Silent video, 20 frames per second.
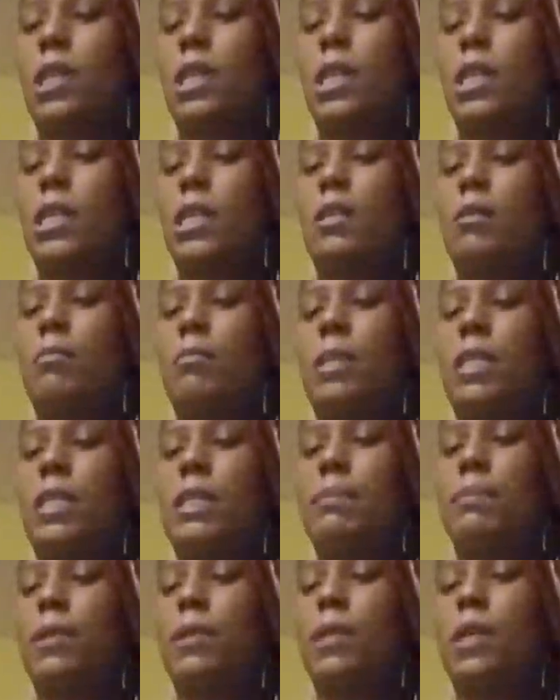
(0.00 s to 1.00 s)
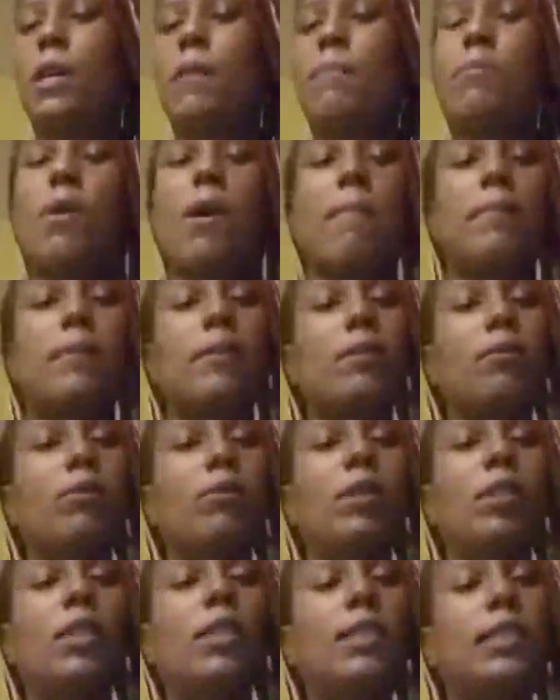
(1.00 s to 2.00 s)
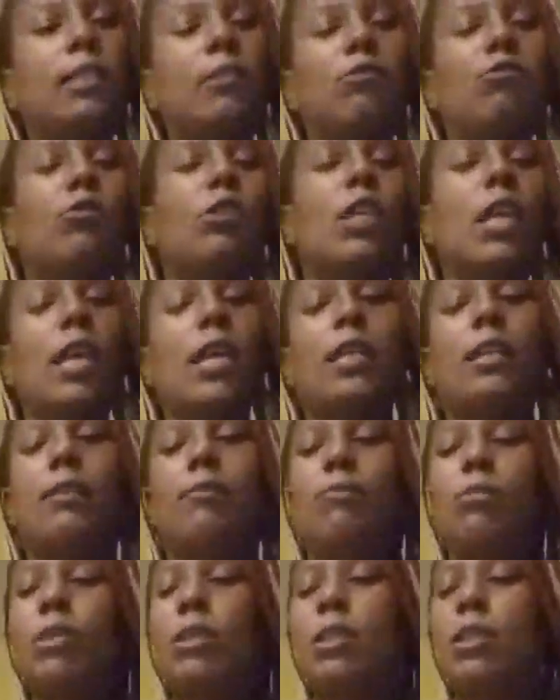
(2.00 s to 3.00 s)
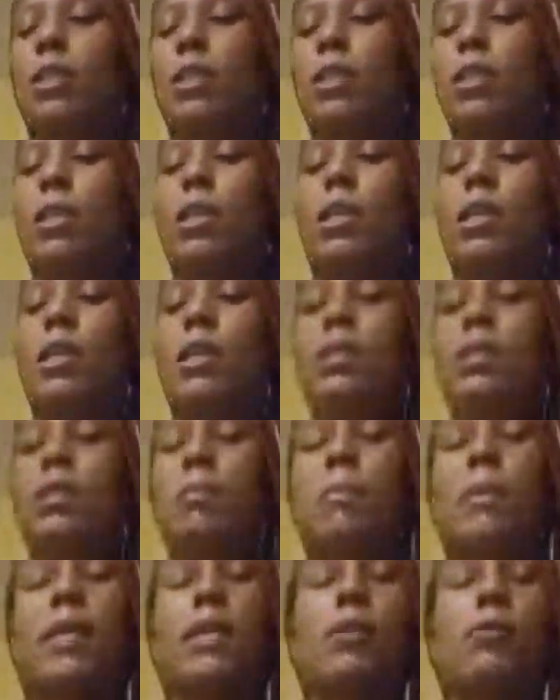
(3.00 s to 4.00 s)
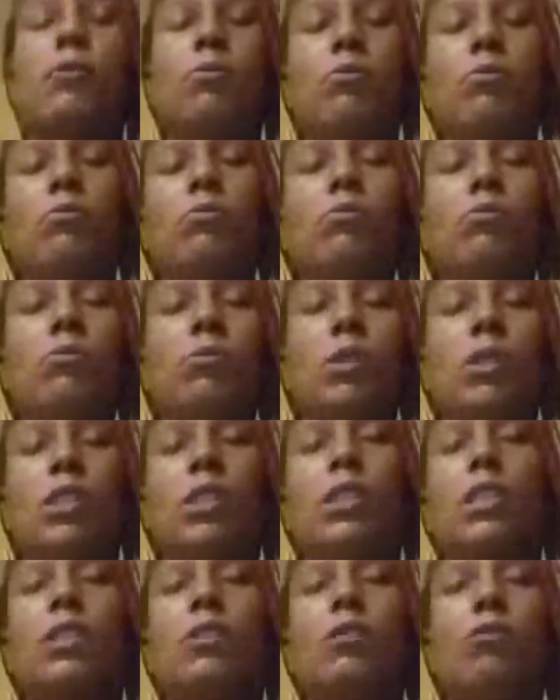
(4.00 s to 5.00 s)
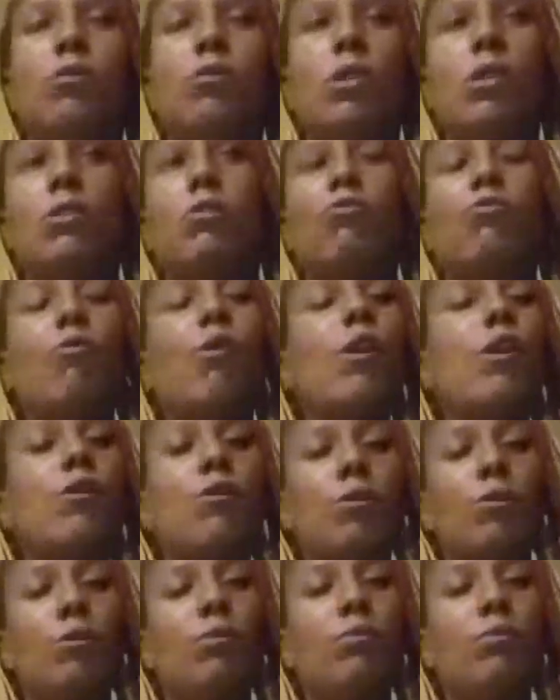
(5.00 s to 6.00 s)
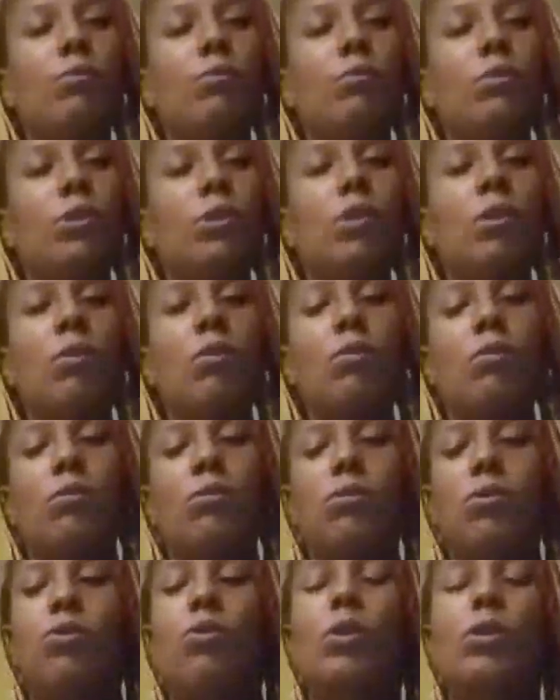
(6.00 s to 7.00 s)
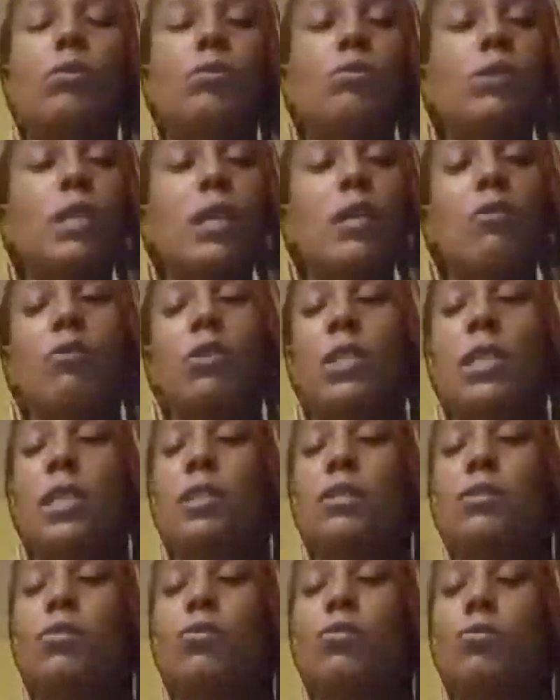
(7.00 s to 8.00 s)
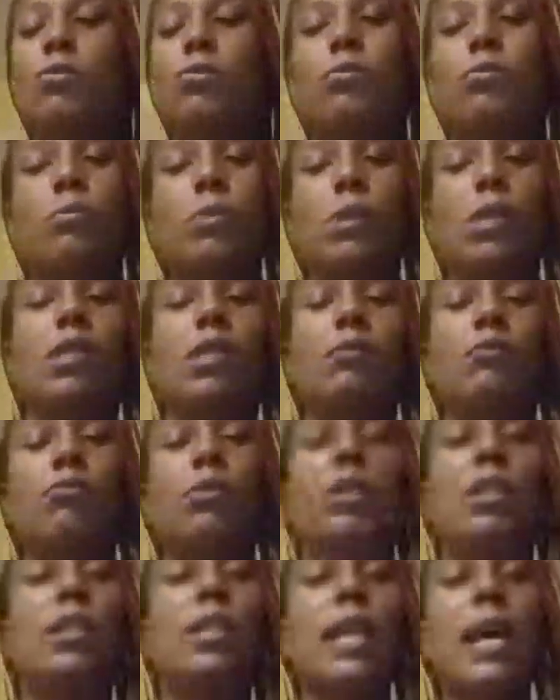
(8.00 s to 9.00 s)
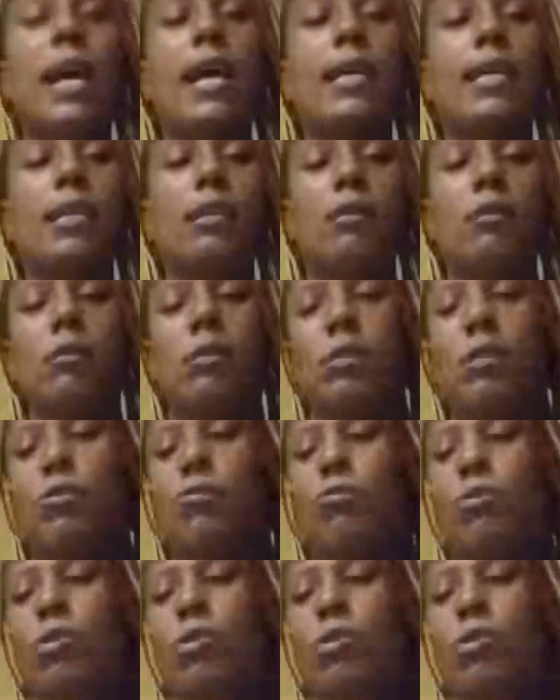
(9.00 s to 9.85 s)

And it must be a couple opportunities that you're gaining with it to make you continue to grow. So you'll lose out on that too because you did not get on this